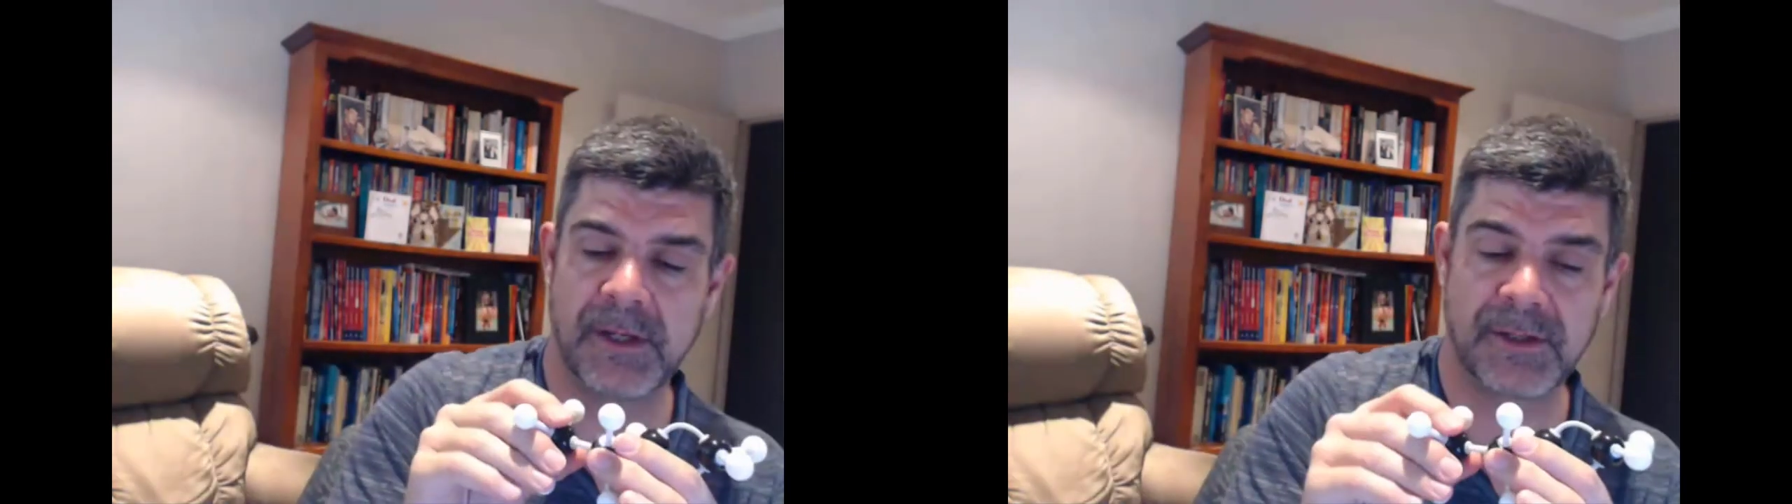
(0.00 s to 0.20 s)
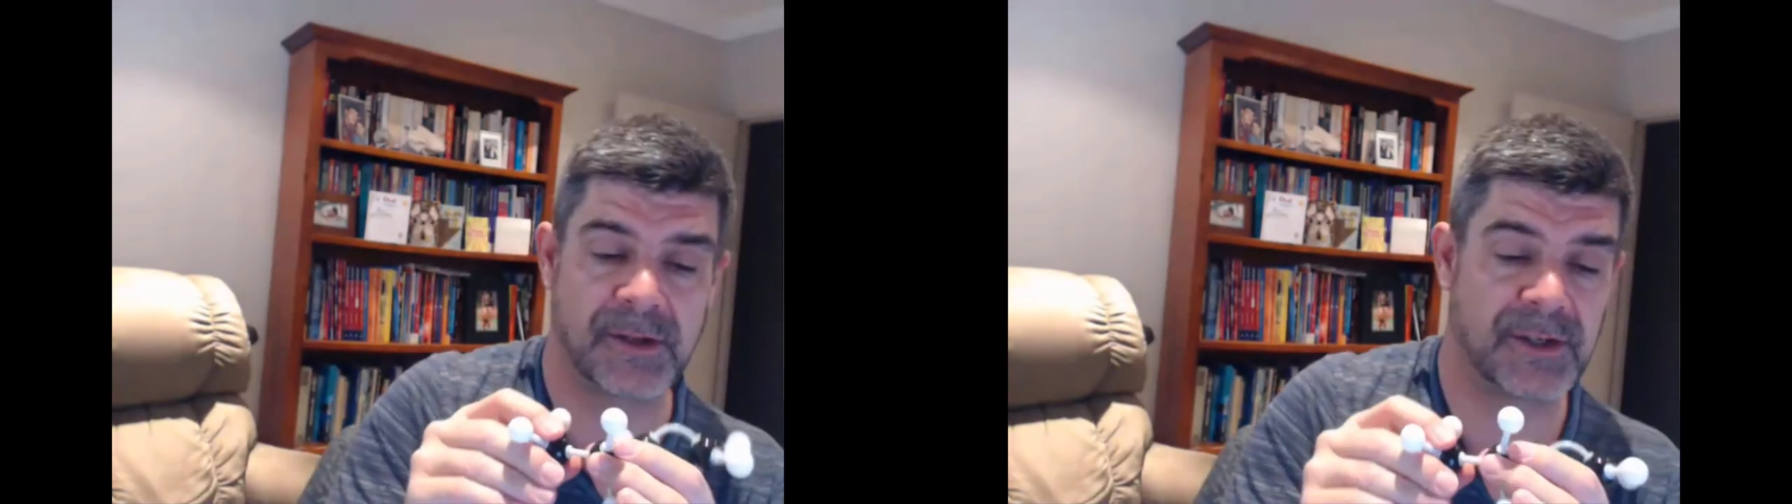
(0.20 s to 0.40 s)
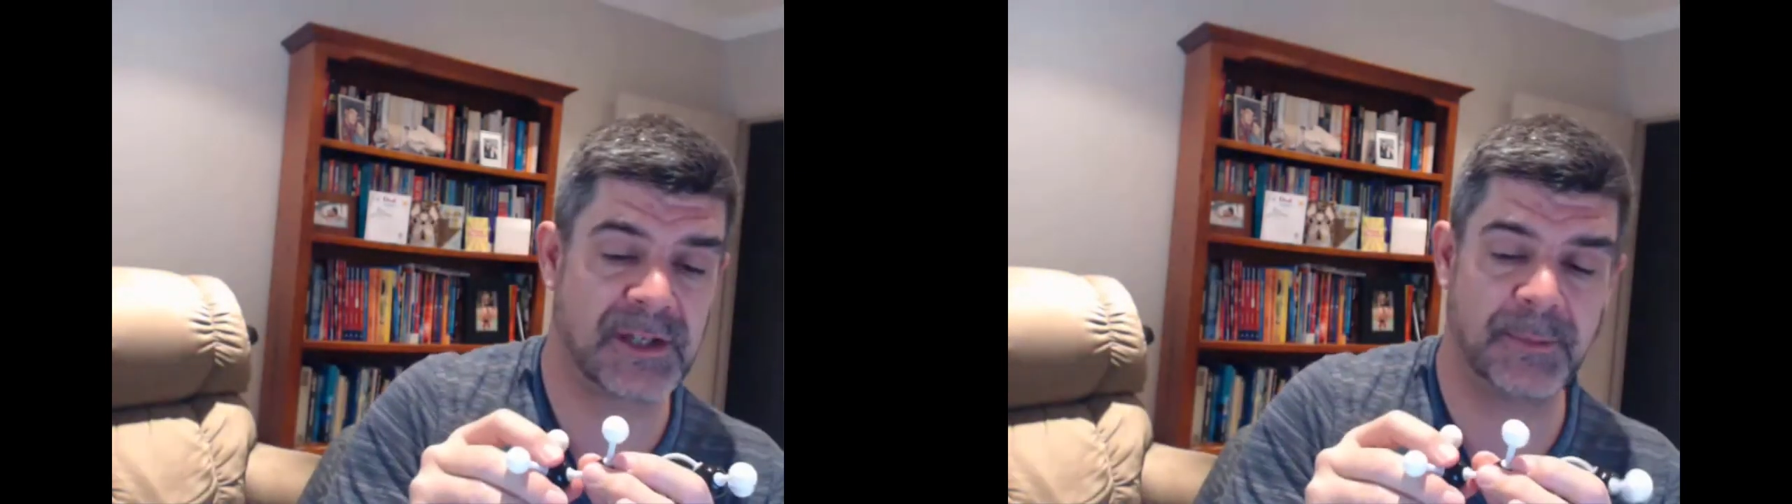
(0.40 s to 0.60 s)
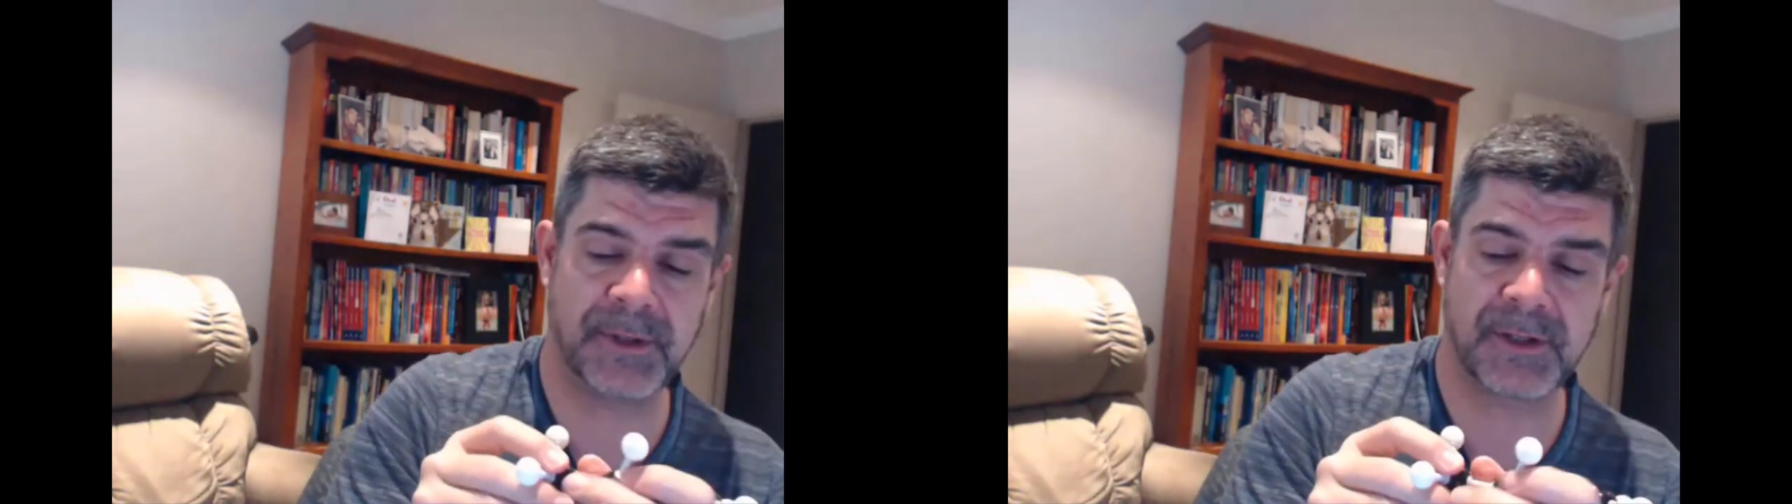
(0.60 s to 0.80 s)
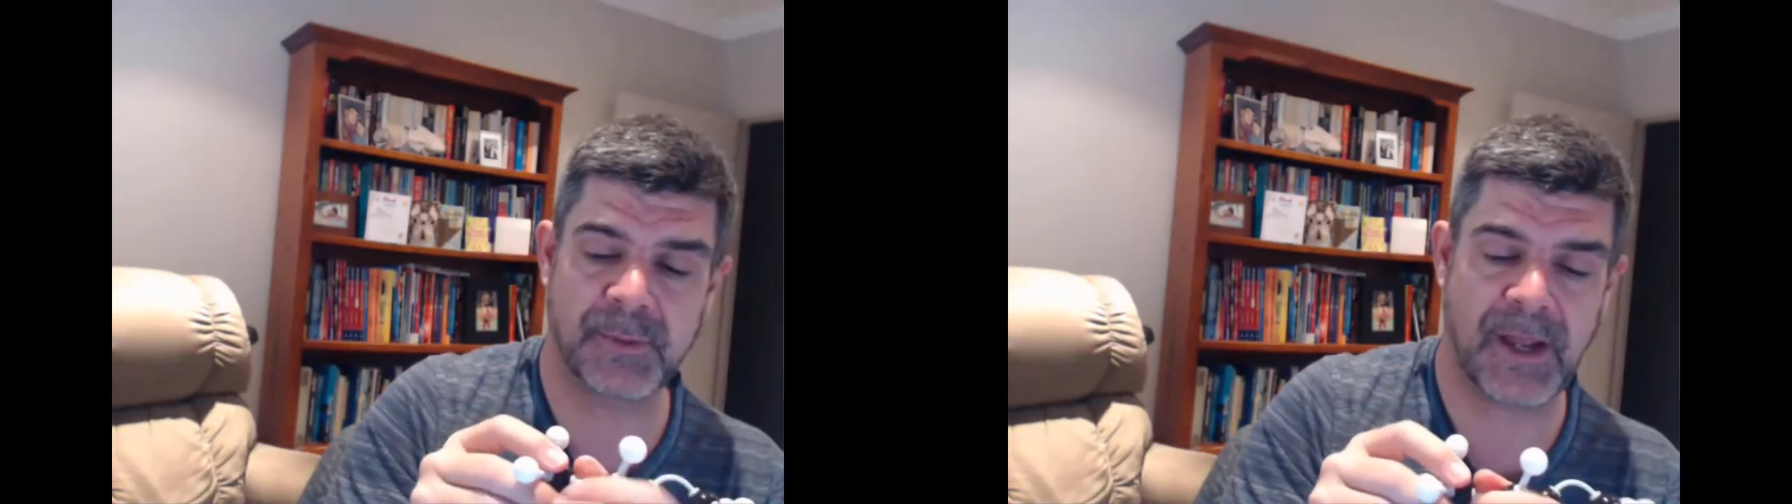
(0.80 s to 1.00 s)
So the
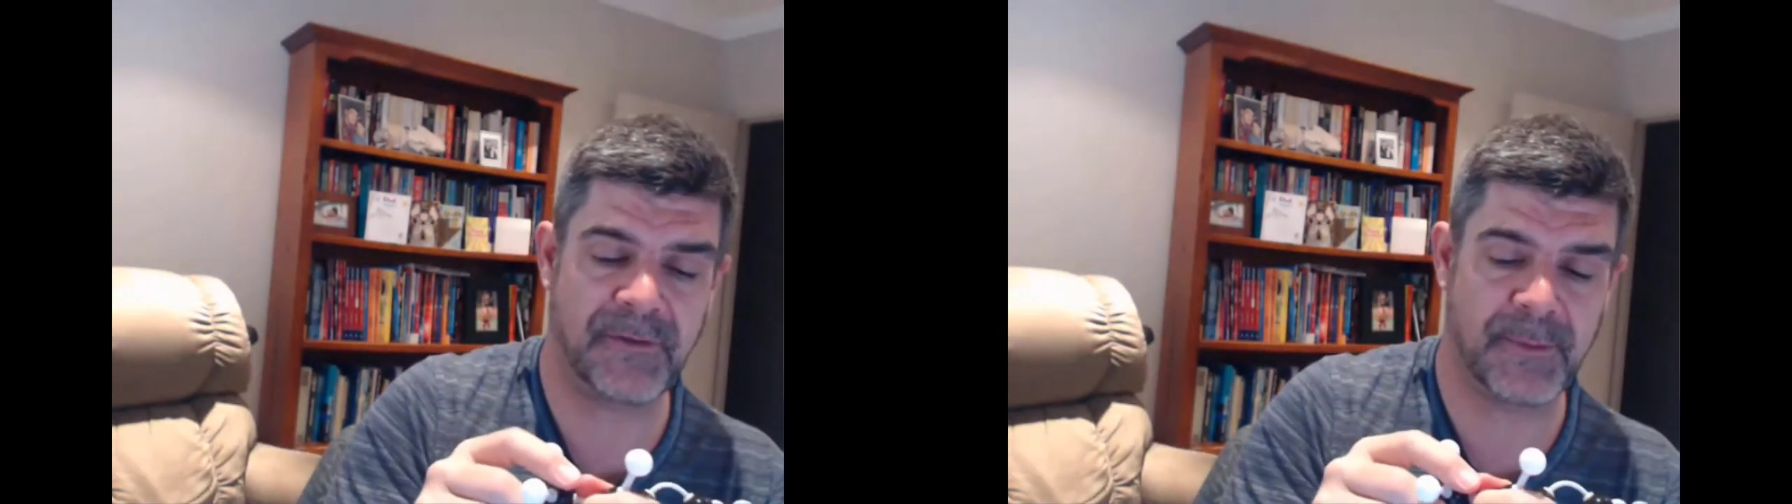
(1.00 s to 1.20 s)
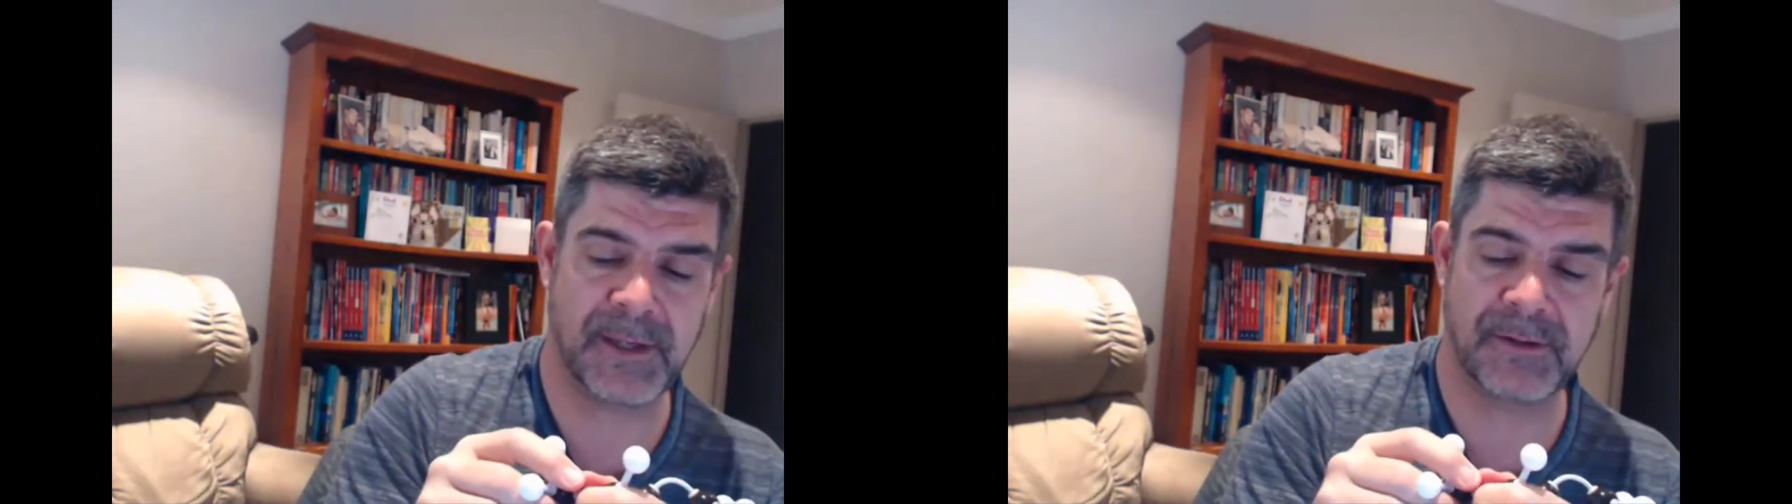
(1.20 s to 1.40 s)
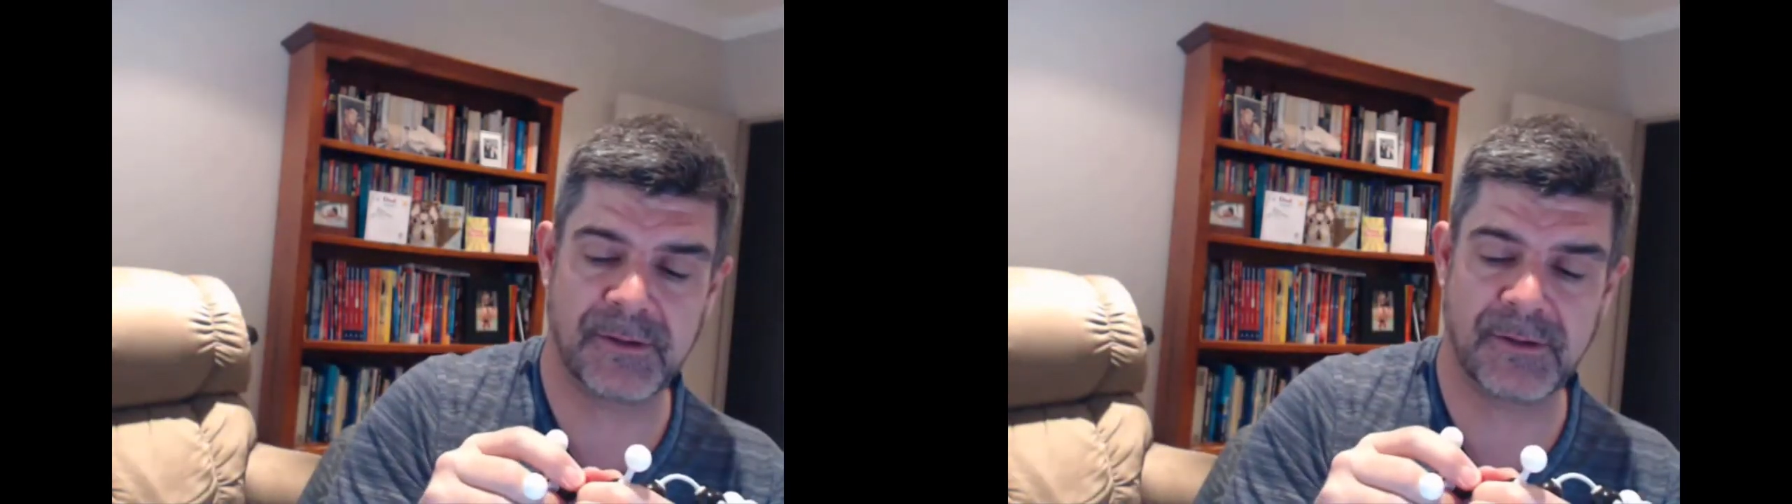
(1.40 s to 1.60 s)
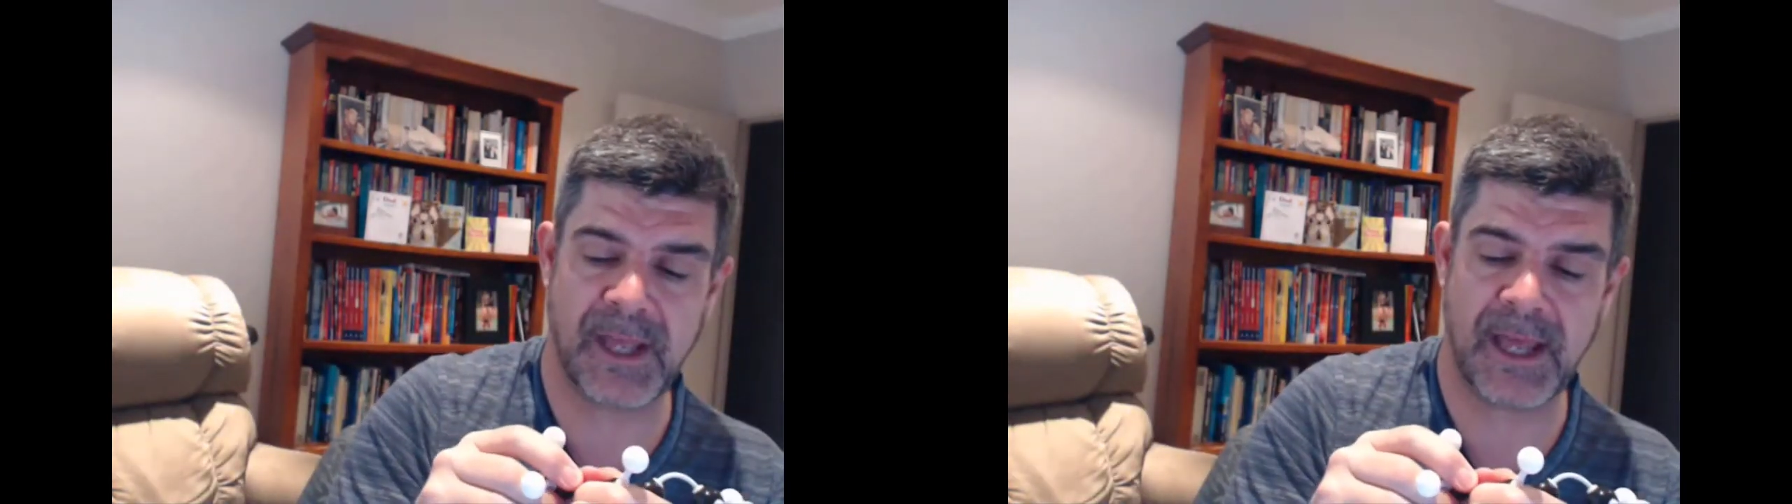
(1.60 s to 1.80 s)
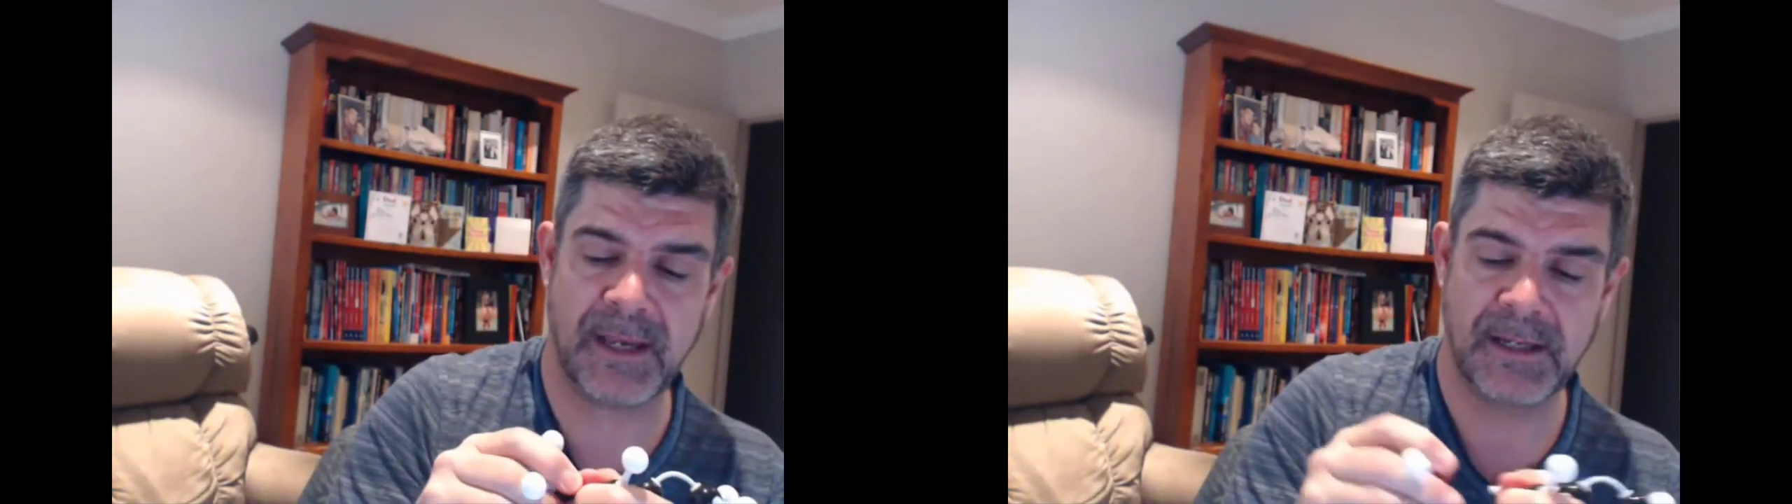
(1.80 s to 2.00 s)
simplest way for me to do
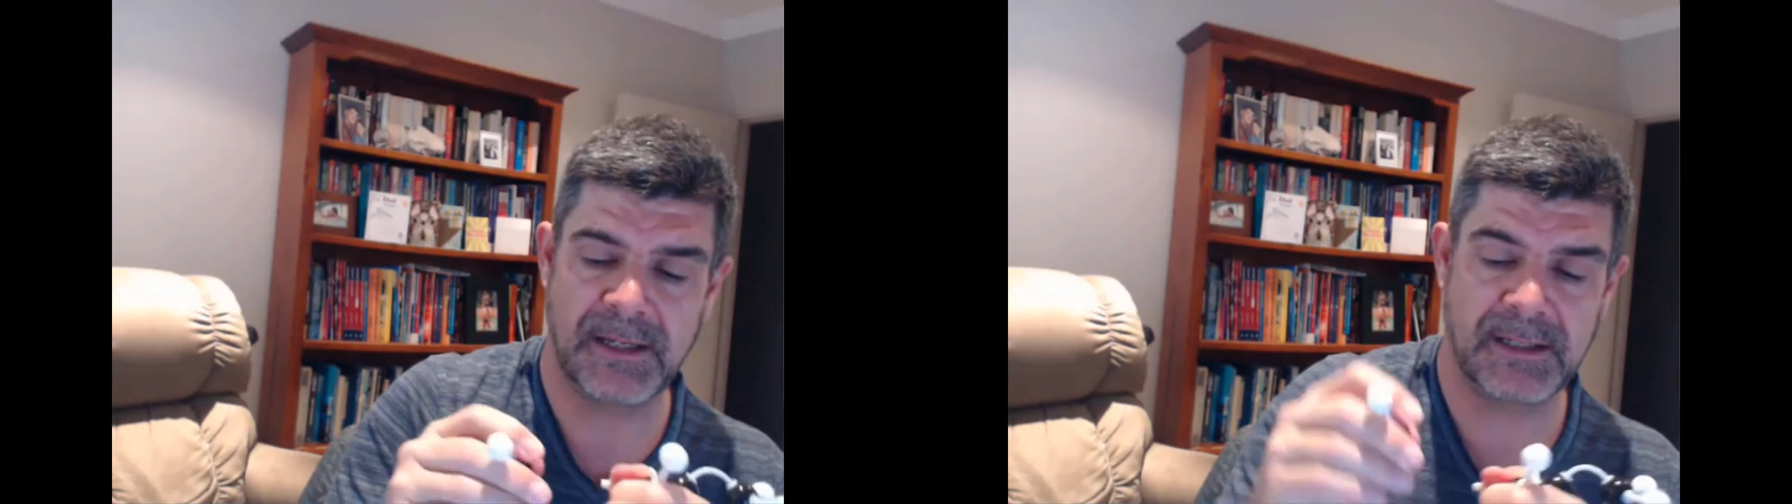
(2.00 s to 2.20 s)
that